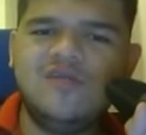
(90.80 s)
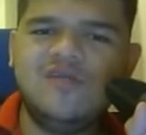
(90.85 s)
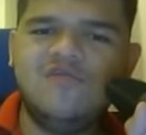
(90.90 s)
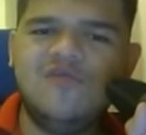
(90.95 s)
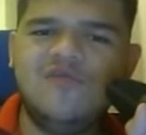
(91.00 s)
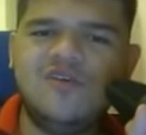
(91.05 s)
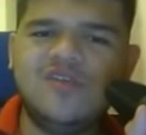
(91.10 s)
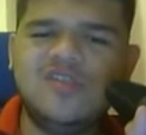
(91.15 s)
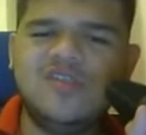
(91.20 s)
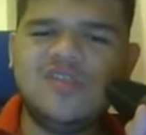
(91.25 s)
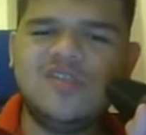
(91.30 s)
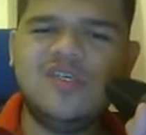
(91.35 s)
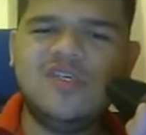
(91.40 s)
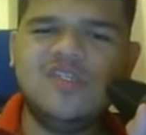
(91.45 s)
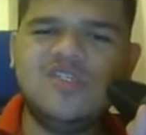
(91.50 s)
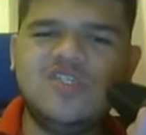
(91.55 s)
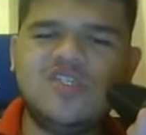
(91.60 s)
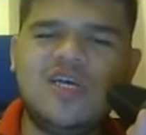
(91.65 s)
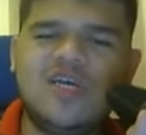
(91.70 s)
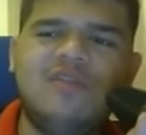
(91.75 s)
voice
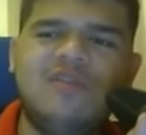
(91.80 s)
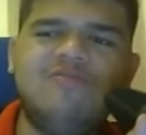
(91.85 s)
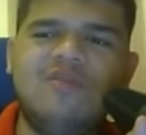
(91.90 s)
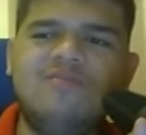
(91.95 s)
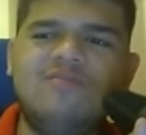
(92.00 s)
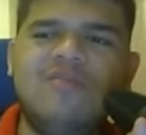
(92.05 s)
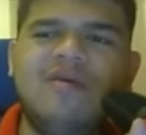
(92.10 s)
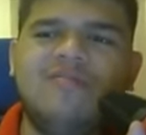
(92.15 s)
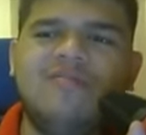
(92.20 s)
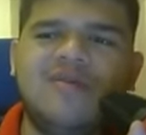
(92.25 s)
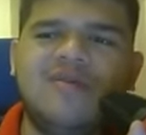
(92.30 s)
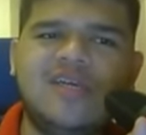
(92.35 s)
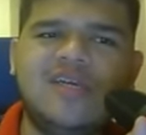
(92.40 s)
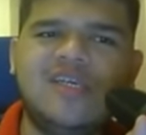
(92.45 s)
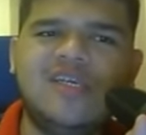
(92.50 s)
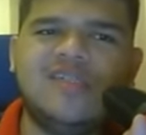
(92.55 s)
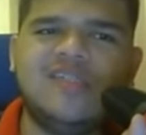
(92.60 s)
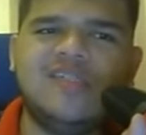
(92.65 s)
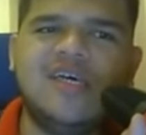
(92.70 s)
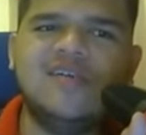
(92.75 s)
Sunshine? Remember,
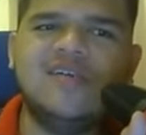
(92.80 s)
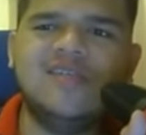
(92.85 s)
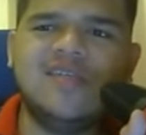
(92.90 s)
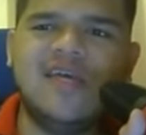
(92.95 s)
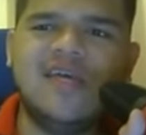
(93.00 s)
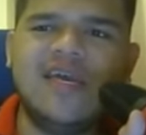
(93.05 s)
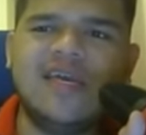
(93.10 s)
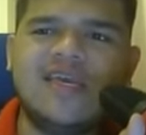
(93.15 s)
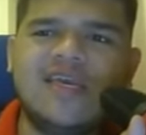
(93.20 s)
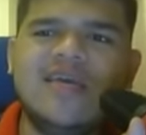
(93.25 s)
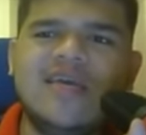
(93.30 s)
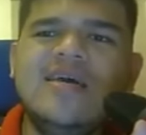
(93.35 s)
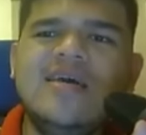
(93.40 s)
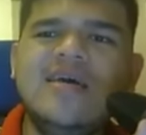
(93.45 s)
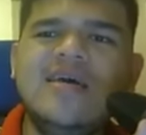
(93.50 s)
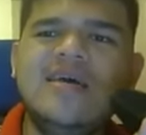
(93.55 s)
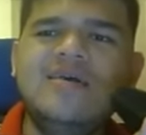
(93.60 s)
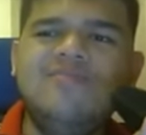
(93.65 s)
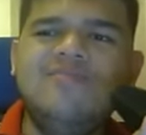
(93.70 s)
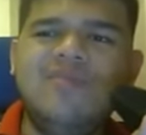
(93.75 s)
he sounds like
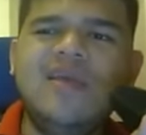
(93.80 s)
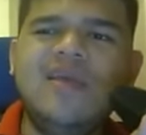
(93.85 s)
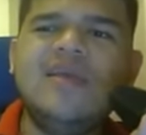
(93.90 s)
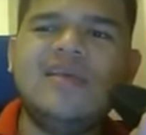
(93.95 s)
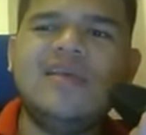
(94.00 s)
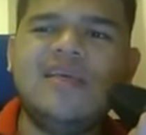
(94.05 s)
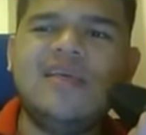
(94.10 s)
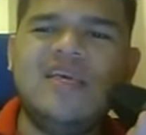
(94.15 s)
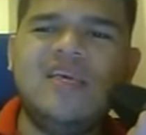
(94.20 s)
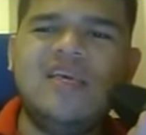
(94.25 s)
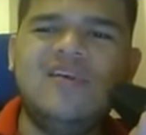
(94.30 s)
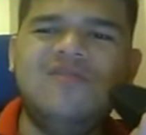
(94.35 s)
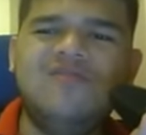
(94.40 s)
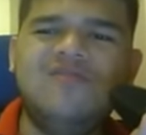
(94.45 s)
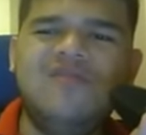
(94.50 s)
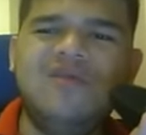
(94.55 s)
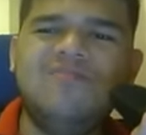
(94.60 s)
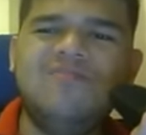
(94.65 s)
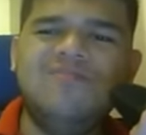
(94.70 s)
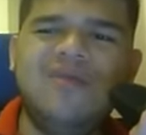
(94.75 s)
Pinky
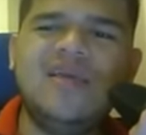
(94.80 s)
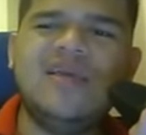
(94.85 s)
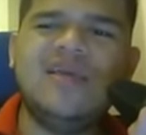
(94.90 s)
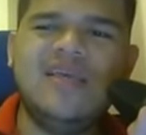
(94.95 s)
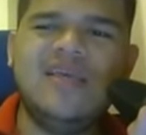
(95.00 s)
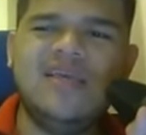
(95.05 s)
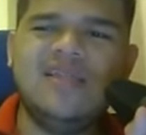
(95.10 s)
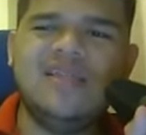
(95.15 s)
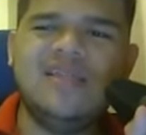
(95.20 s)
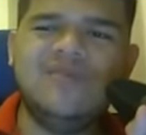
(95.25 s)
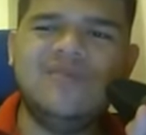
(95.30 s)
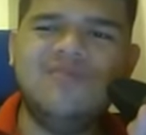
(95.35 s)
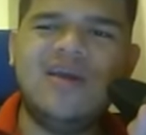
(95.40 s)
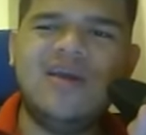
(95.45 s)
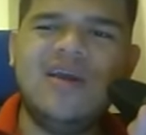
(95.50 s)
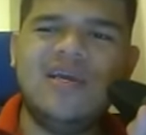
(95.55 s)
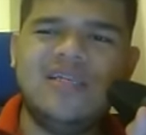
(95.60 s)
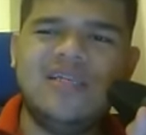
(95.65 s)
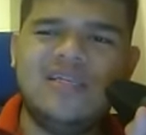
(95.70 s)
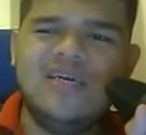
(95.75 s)
from Pinky in the
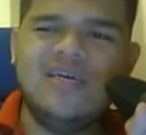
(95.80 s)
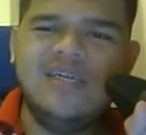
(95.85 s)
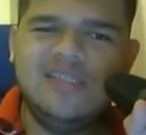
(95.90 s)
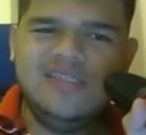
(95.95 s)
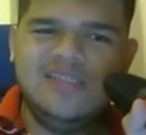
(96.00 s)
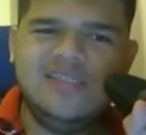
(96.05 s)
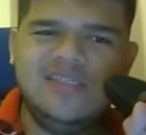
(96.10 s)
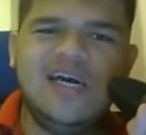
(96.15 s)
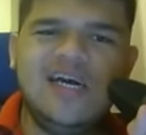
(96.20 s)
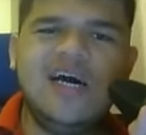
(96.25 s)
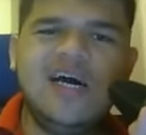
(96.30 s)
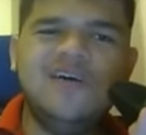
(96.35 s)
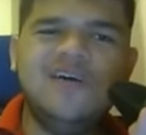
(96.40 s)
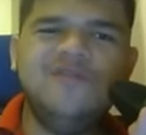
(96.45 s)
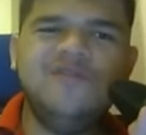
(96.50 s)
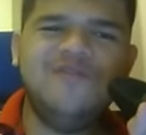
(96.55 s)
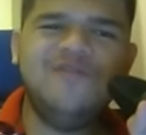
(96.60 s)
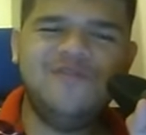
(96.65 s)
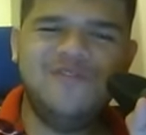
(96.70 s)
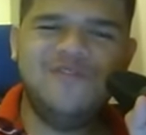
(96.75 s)
Brain.
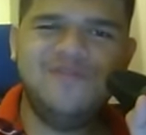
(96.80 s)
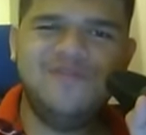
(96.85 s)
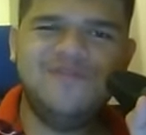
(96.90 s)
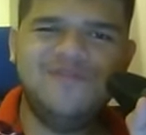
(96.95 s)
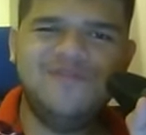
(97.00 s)
Narf!